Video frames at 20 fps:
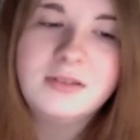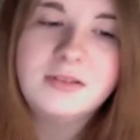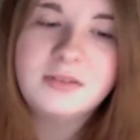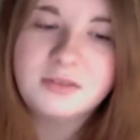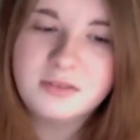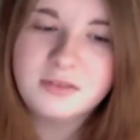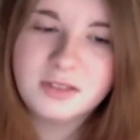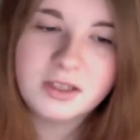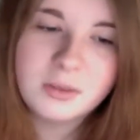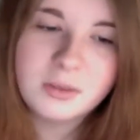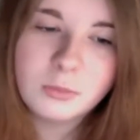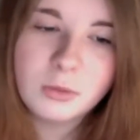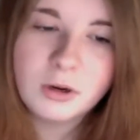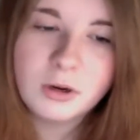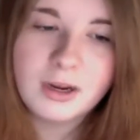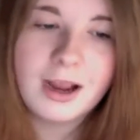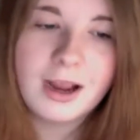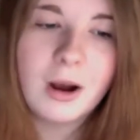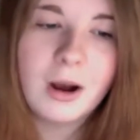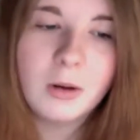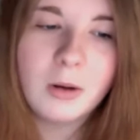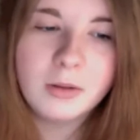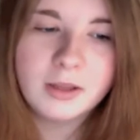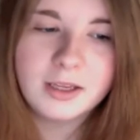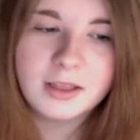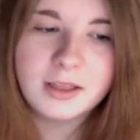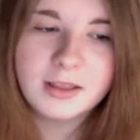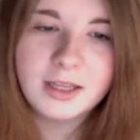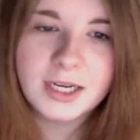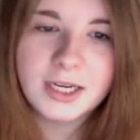didn't work out,
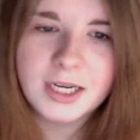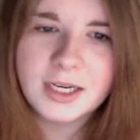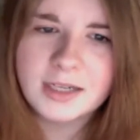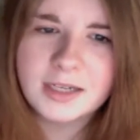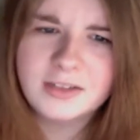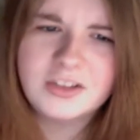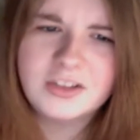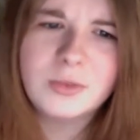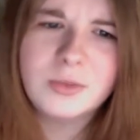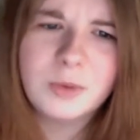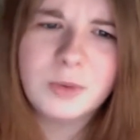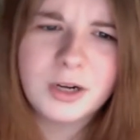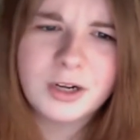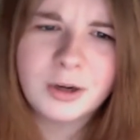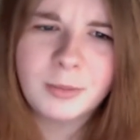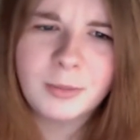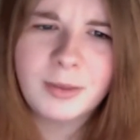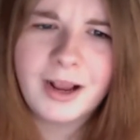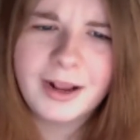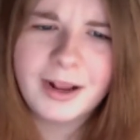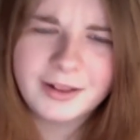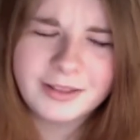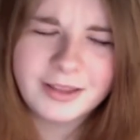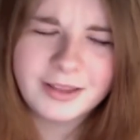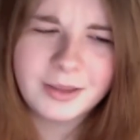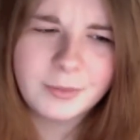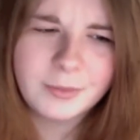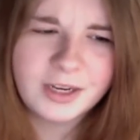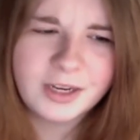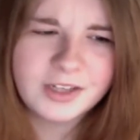like, then, and she wanted her back in
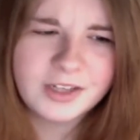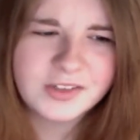that way.